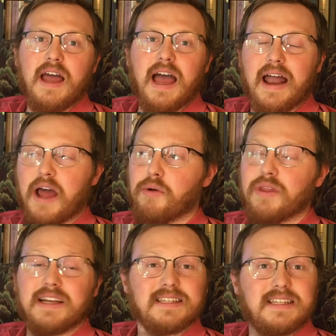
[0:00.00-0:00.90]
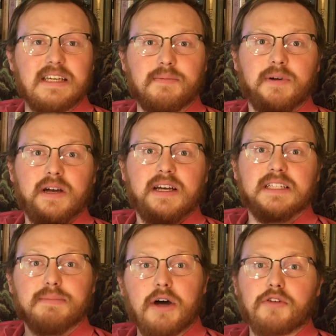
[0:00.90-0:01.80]
and I would like to keep
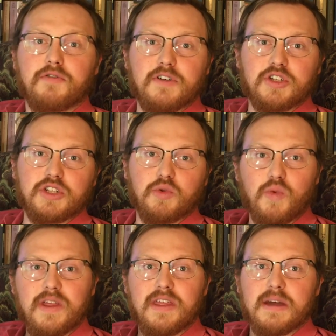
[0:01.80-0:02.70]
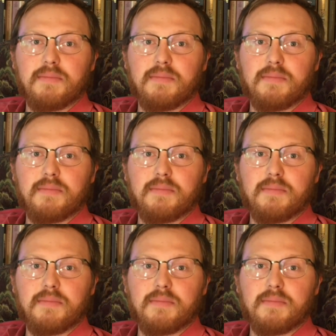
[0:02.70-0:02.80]
some other fish with it.